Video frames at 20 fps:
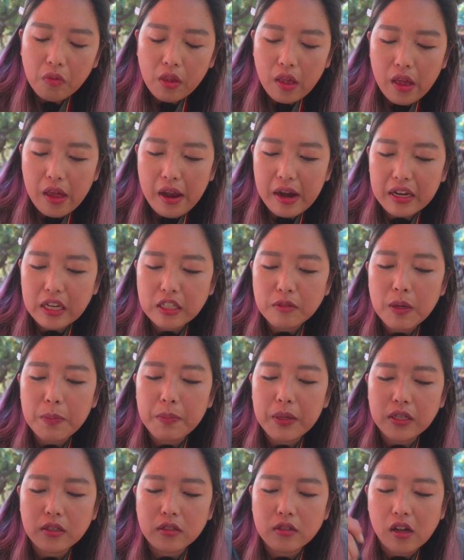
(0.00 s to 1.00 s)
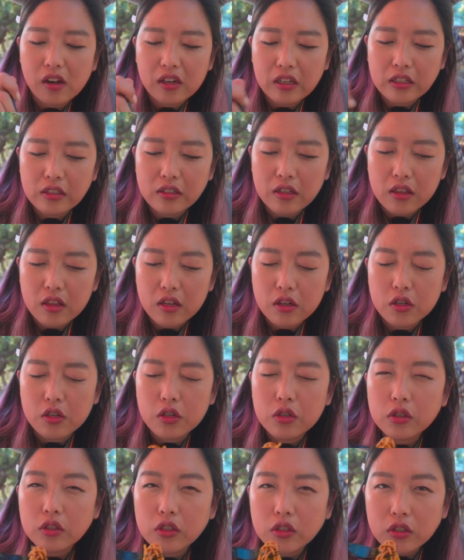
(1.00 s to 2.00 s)
And I guess my biggest knock is like the
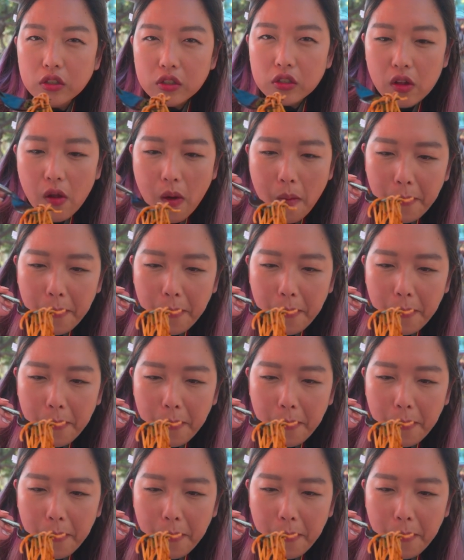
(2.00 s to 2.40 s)
noodles